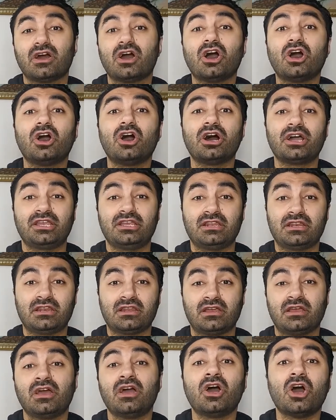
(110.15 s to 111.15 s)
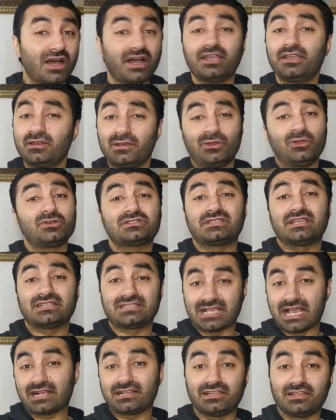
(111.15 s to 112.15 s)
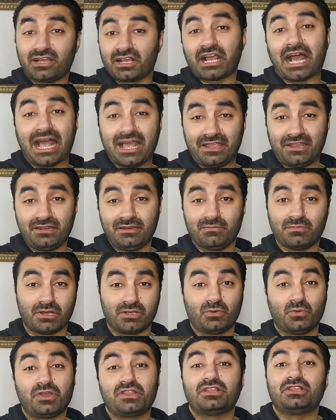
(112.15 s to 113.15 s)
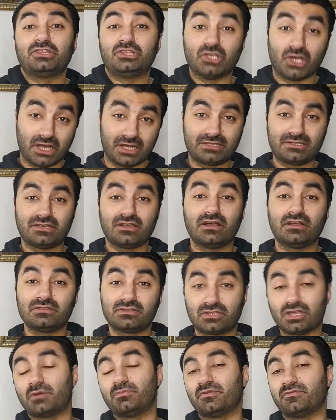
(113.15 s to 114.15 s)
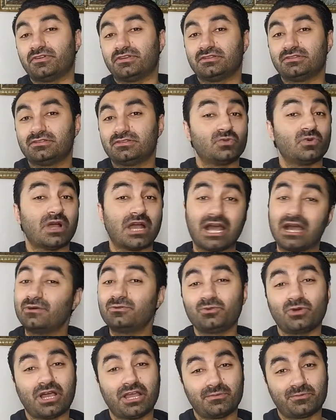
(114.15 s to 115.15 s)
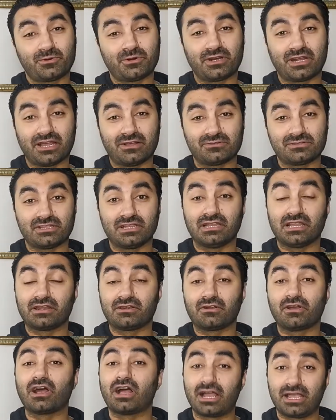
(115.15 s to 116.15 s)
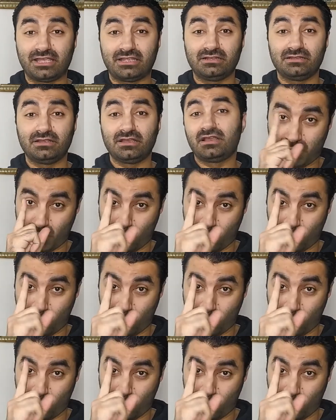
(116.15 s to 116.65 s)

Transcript: Ghayn. Ghayn looks exactly like ayn, but with a dot on top of it. So how do I pronounce the letter ghayn?